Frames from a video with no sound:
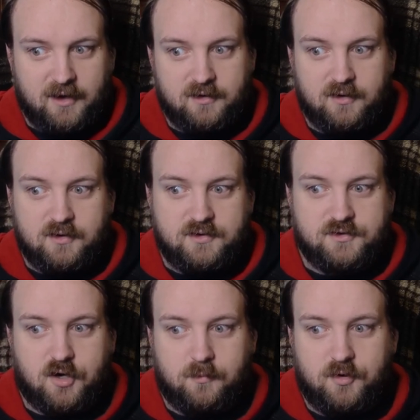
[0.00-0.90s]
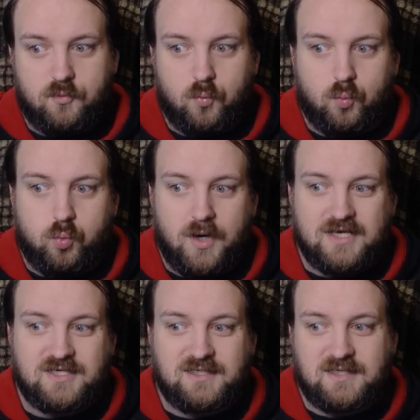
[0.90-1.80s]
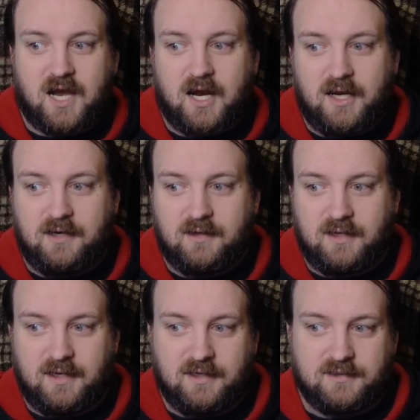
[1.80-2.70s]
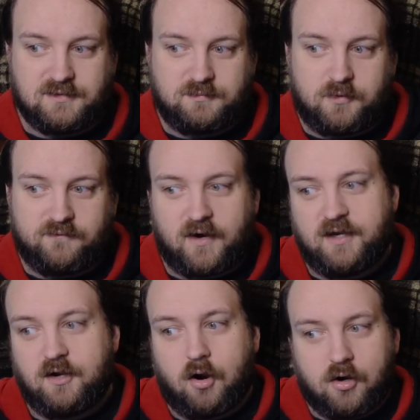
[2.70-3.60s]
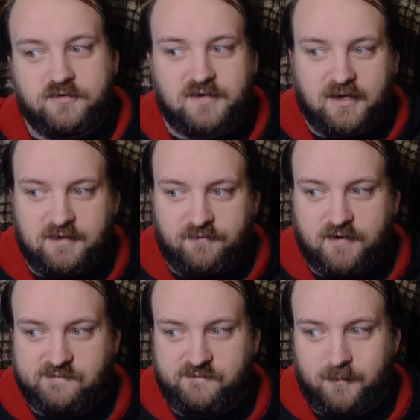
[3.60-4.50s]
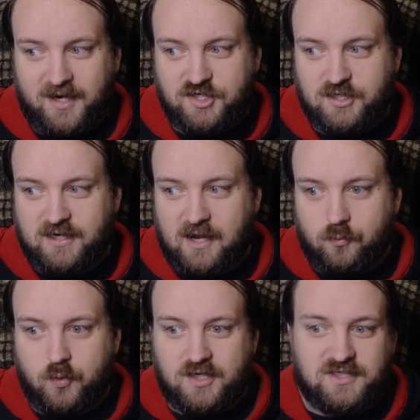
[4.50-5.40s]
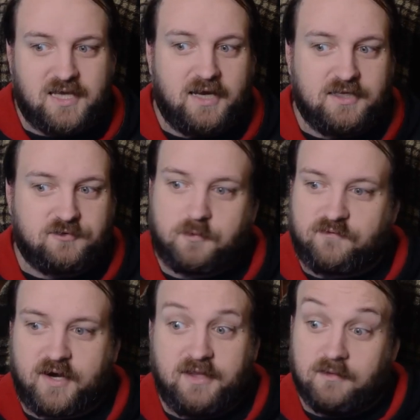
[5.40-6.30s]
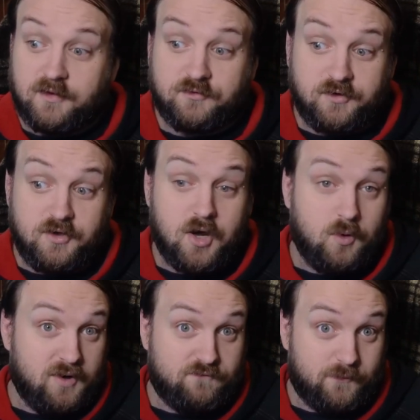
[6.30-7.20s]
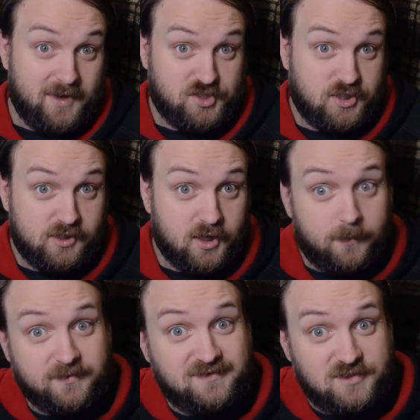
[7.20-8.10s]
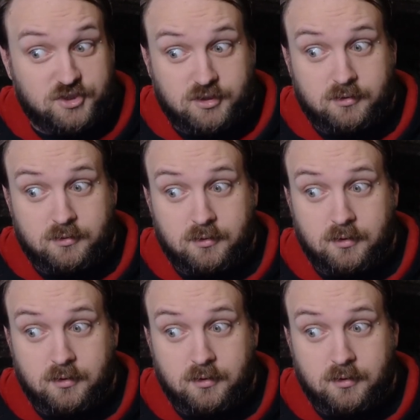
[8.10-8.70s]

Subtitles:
and determine which side is providing hard scientific information and which side is providing little to no information in opposition.